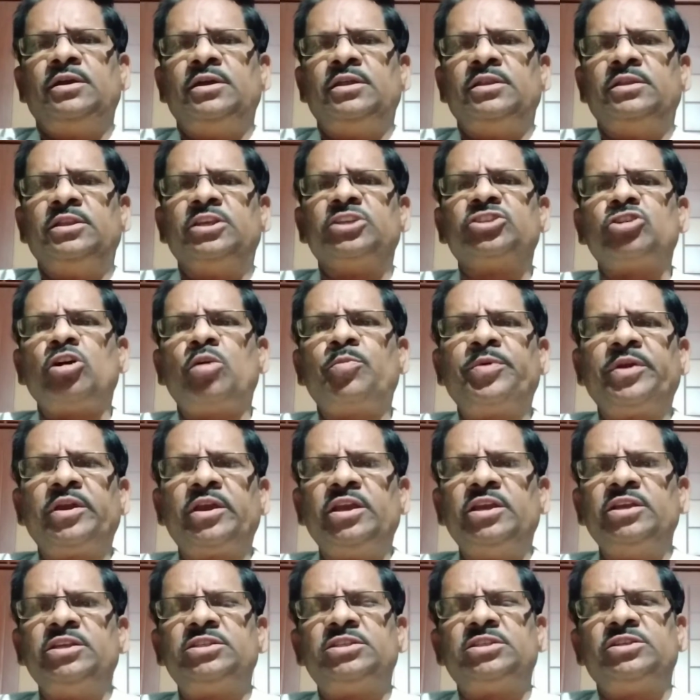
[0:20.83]
This topic
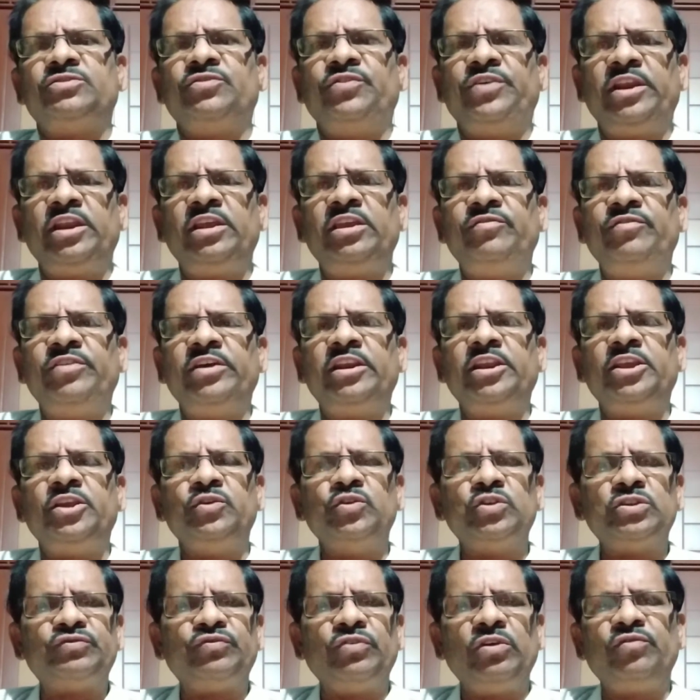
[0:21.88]
is very
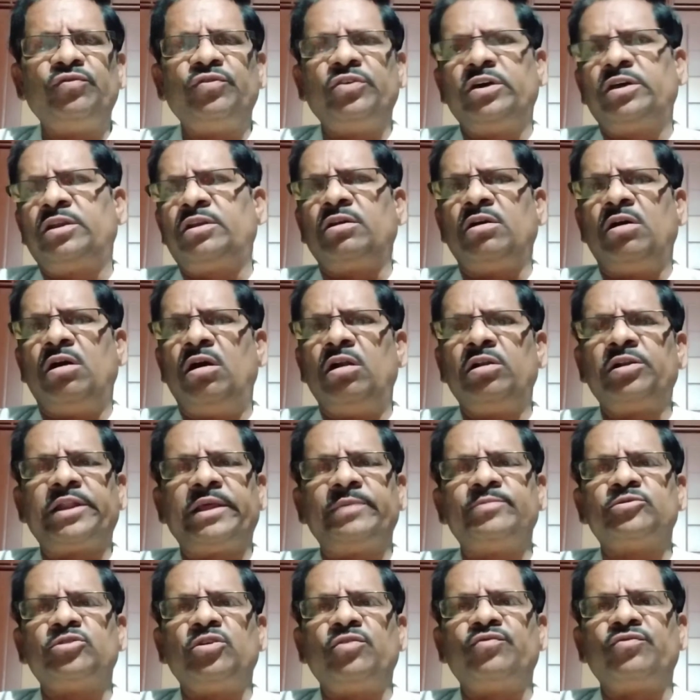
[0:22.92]
useful for all
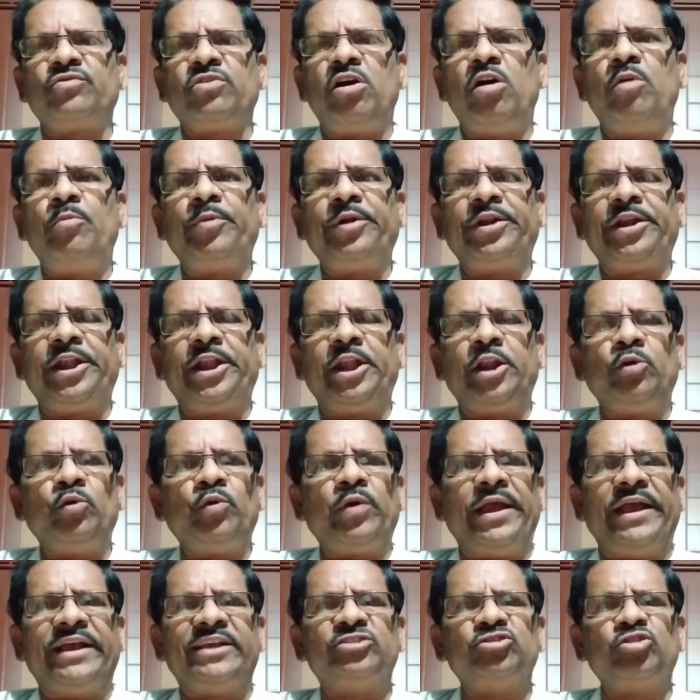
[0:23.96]
types of competitive
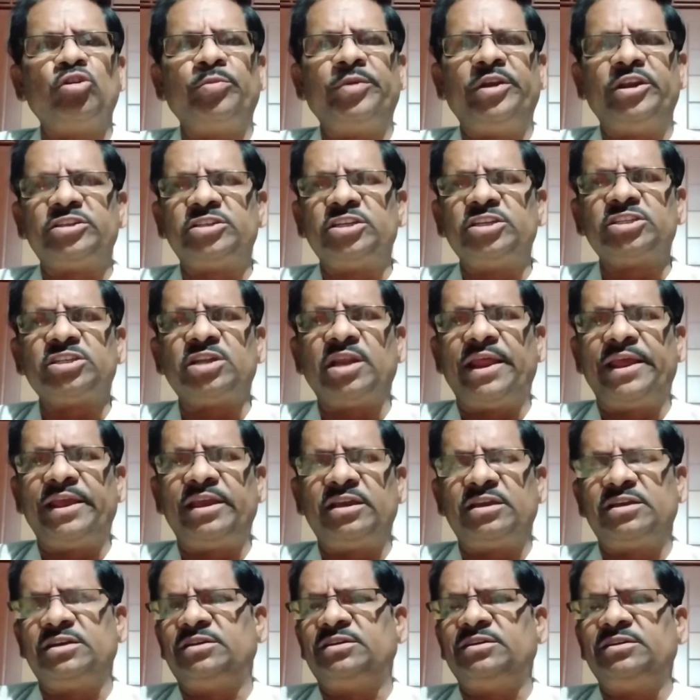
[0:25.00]
examinations
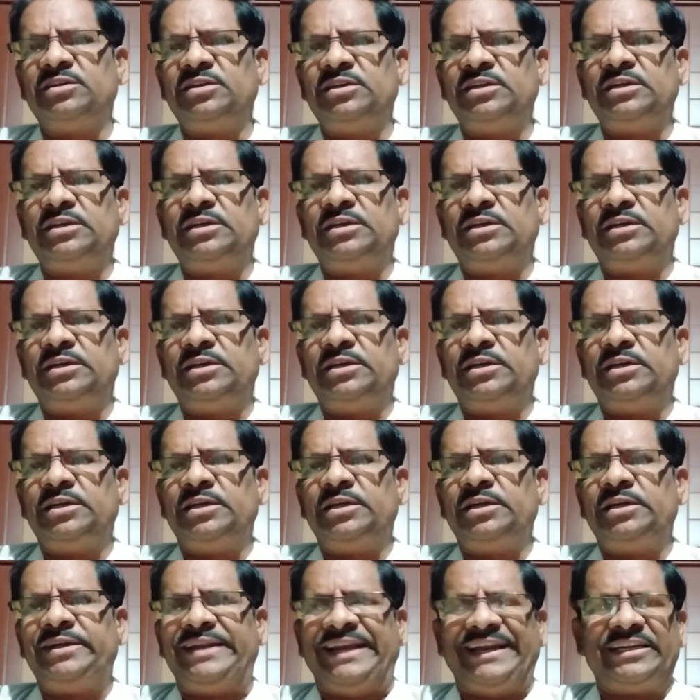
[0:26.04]
like
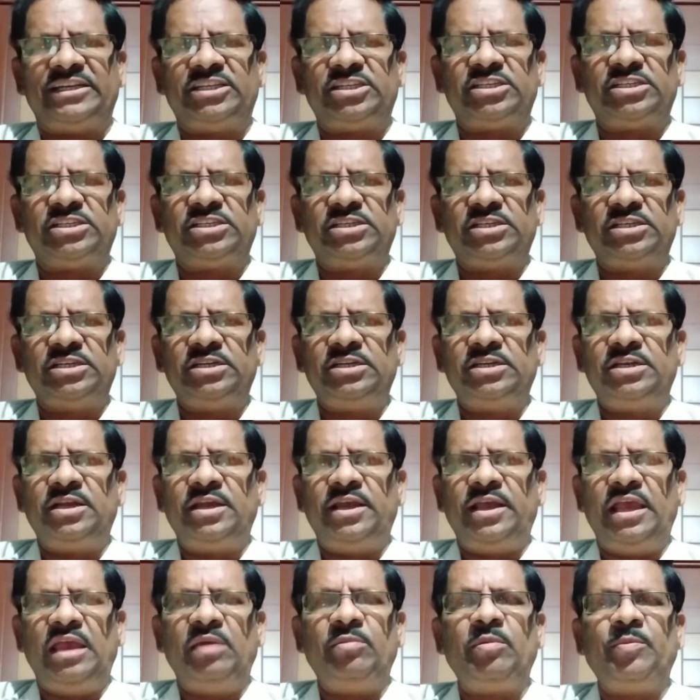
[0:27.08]
TET,
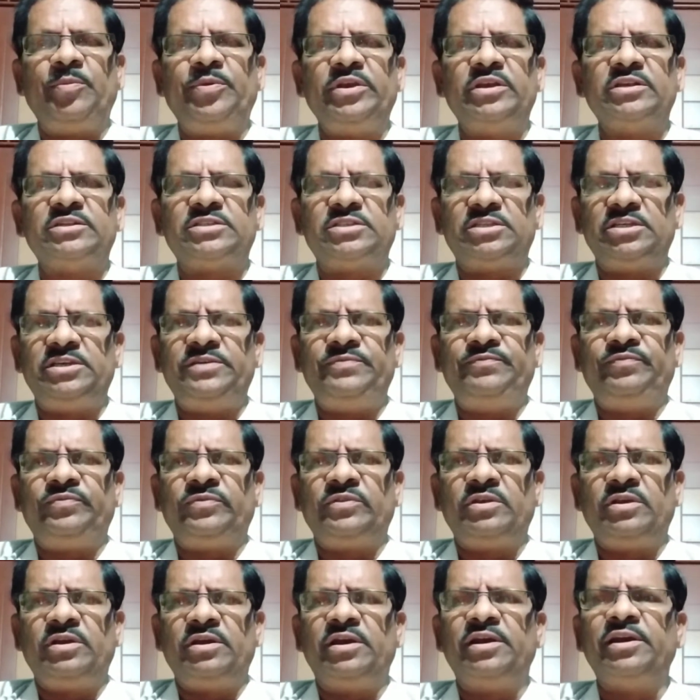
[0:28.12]
ABPSC,
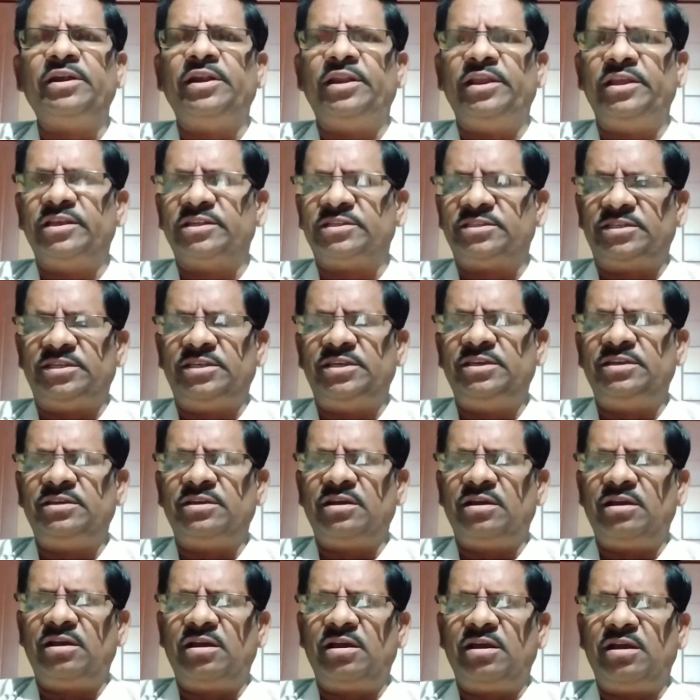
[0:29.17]
DSC,
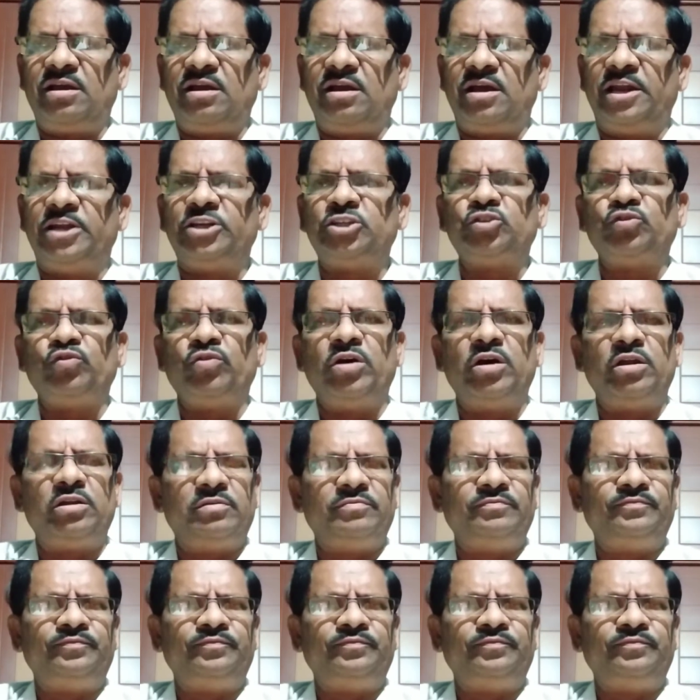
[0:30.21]
and so on.